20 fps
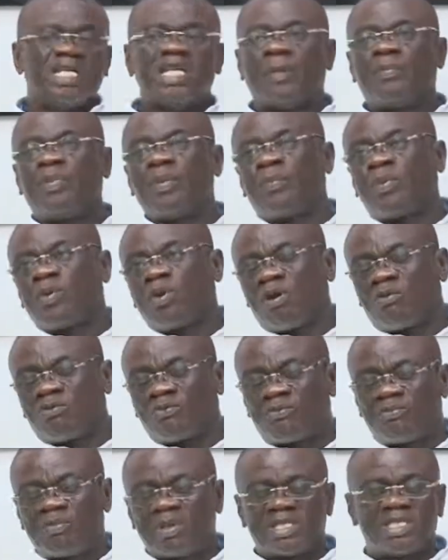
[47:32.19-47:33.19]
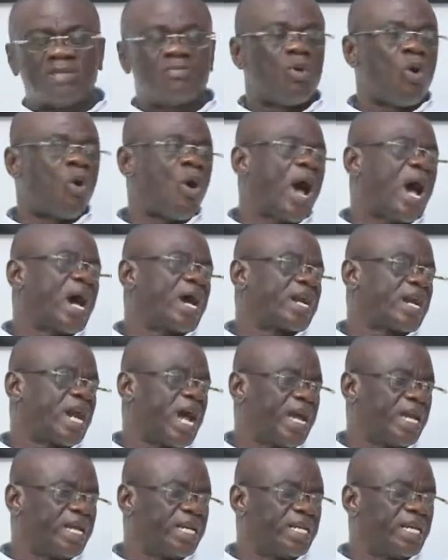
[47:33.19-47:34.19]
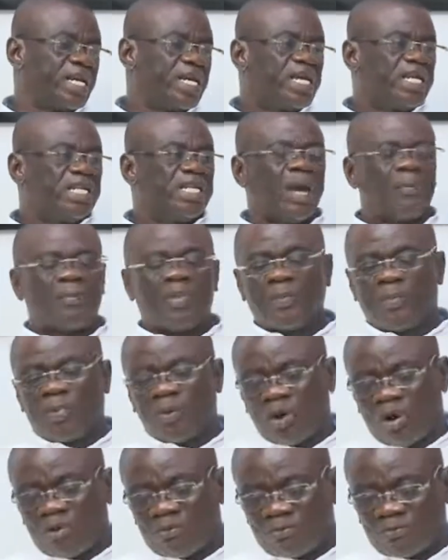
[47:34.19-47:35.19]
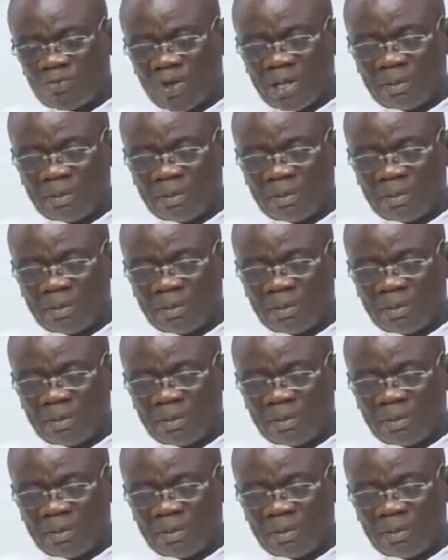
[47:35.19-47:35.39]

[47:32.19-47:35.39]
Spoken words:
The people of Betimo are crying. The people of